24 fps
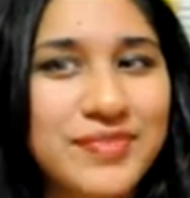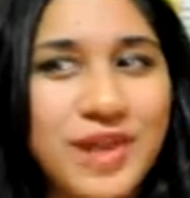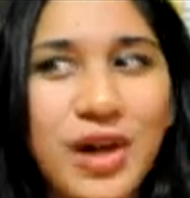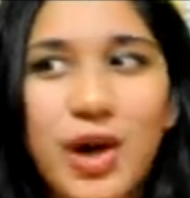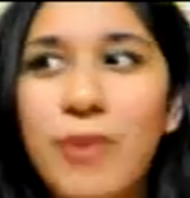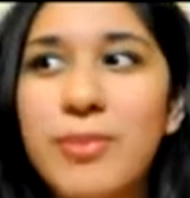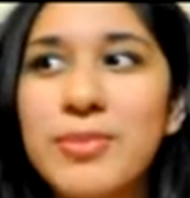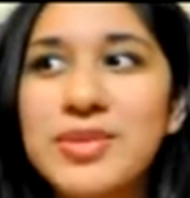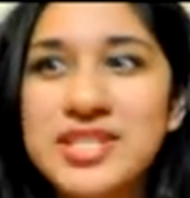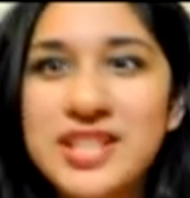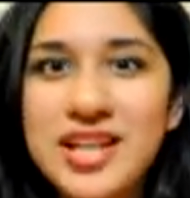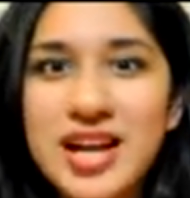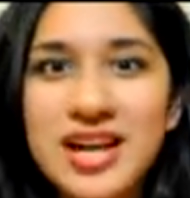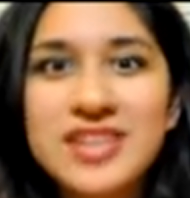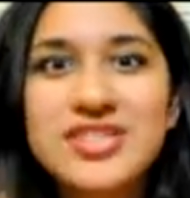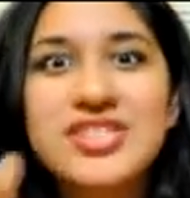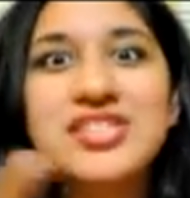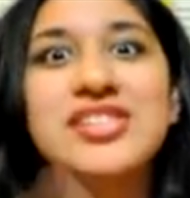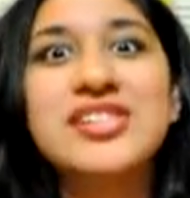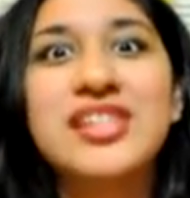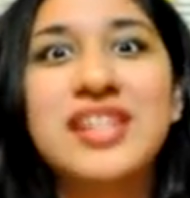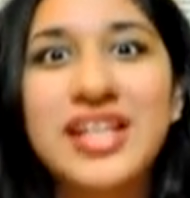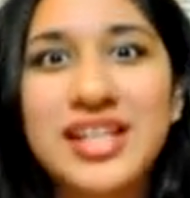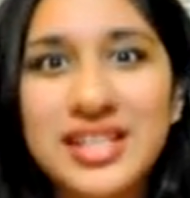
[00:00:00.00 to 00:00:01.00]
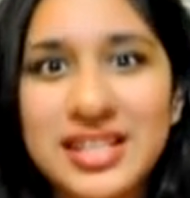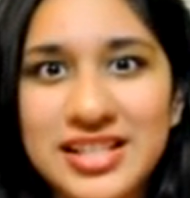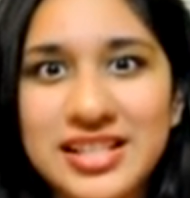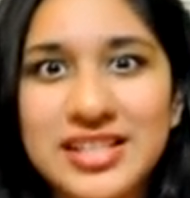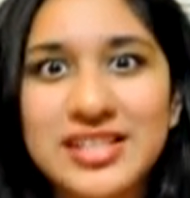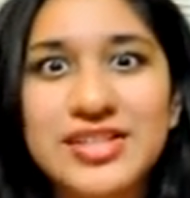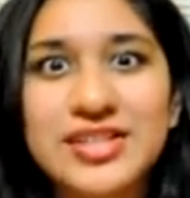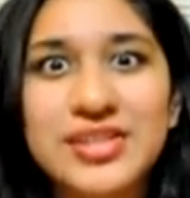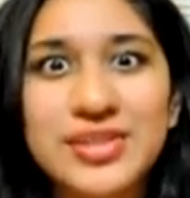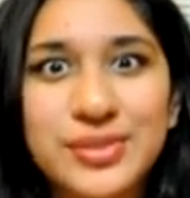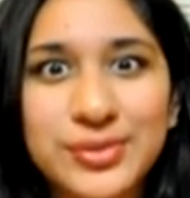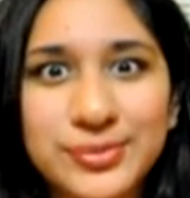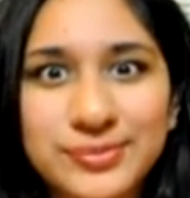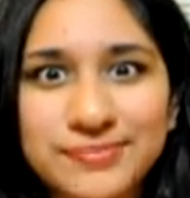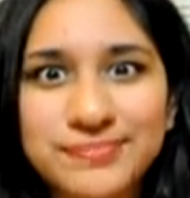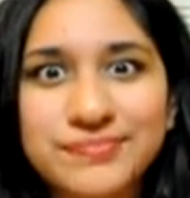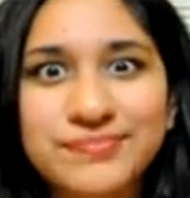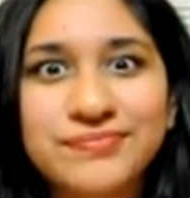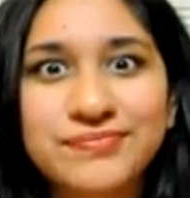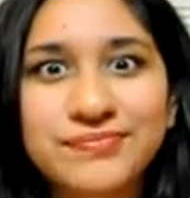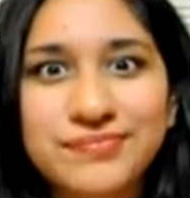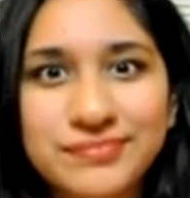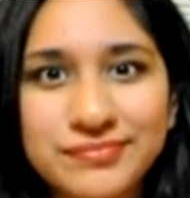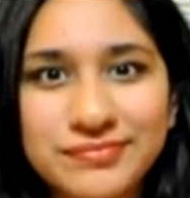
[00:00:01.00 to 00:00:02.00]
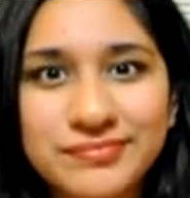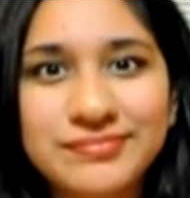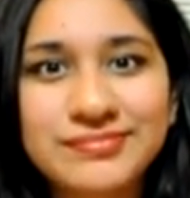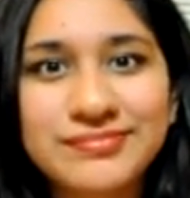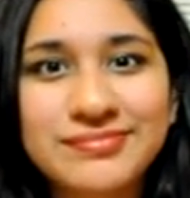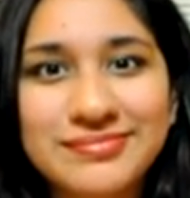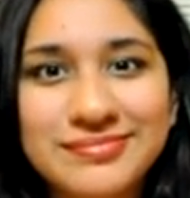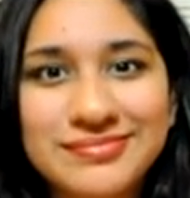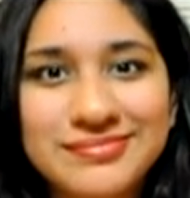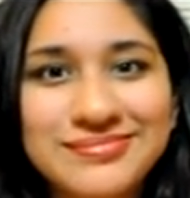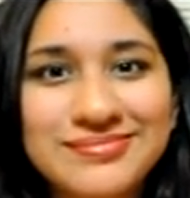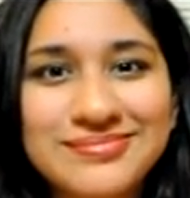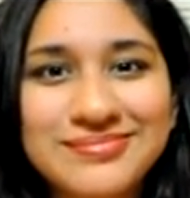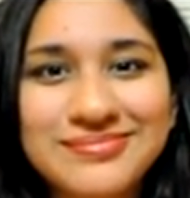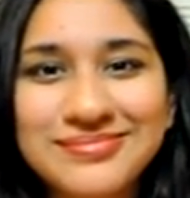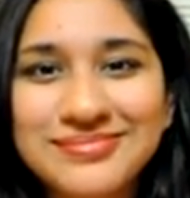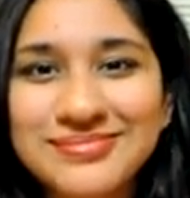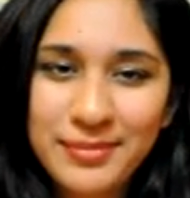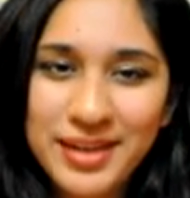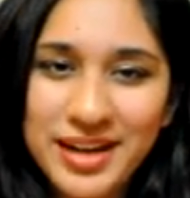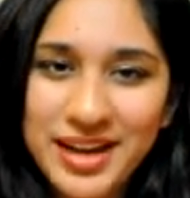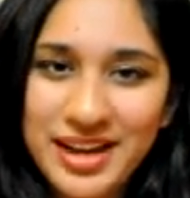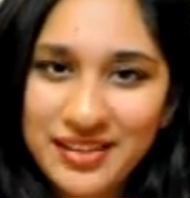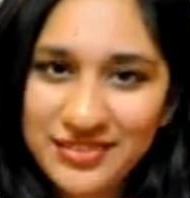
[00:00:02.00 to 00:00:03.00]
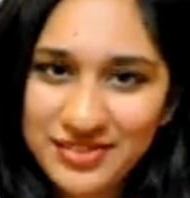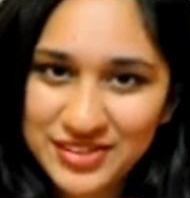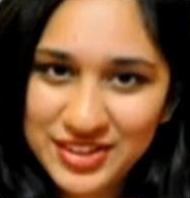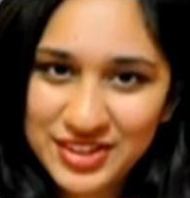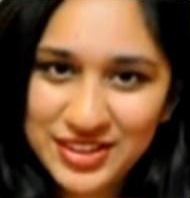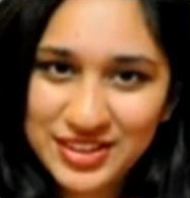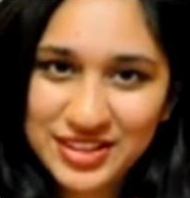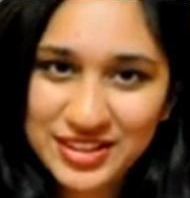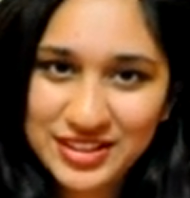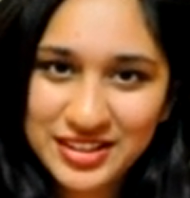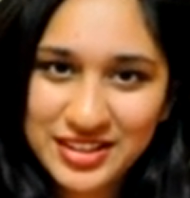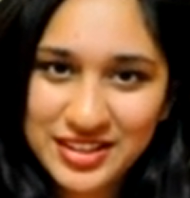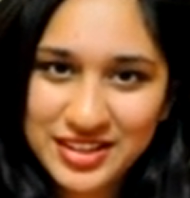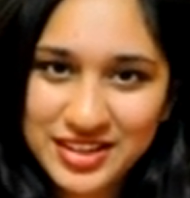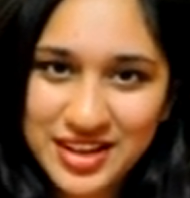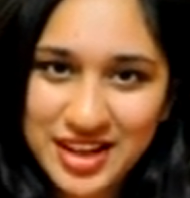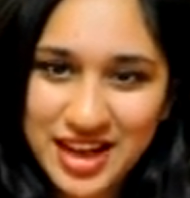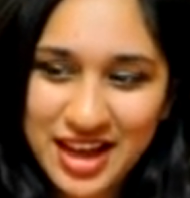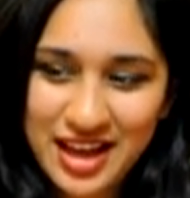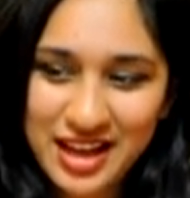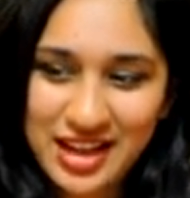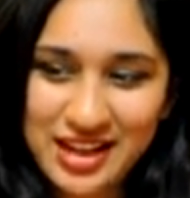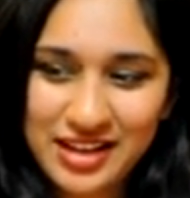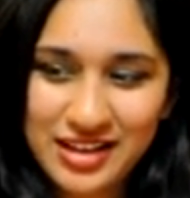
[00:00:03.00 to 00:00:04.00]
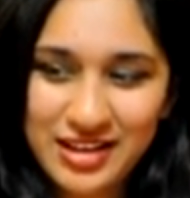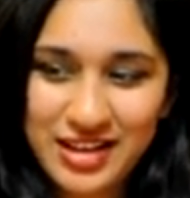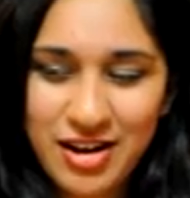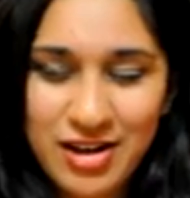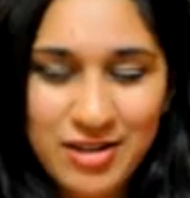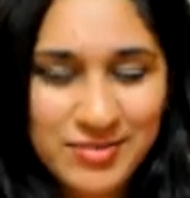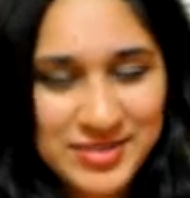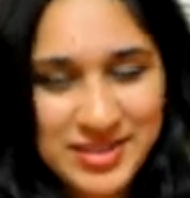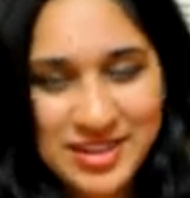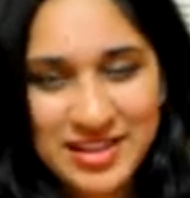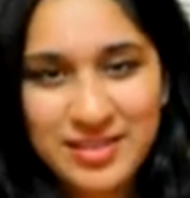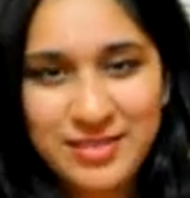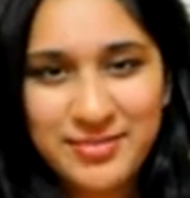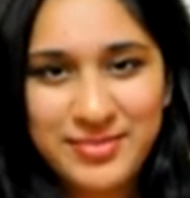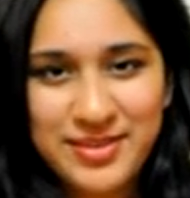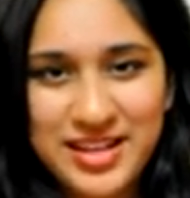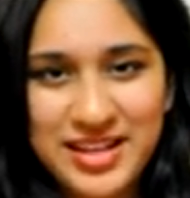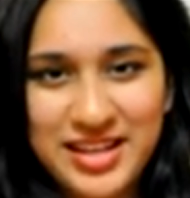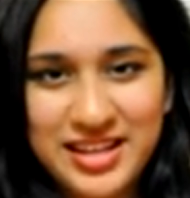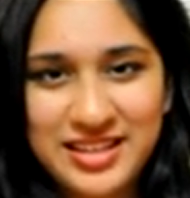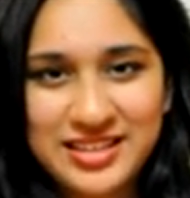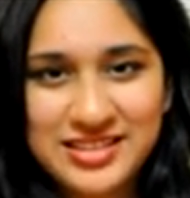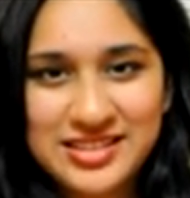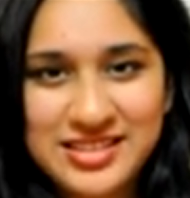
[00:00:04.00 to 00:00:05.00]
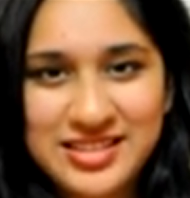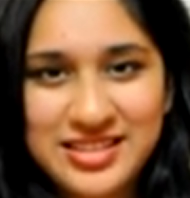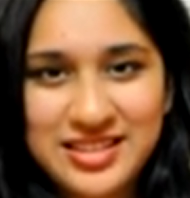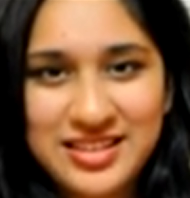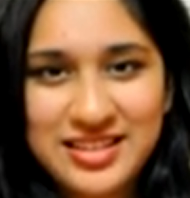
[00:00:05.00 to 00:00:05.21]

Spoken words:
Oh, massage is a good idea too. But after I calm down a bit,